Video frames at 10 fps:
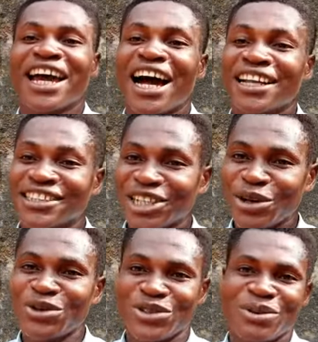and tell
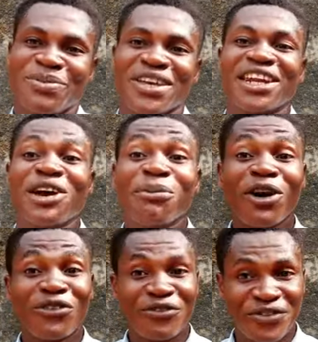you something
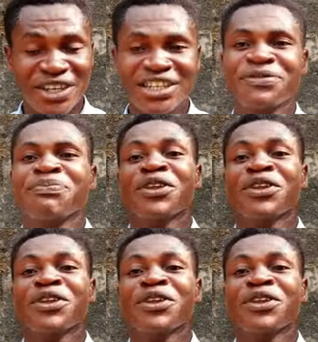about feed.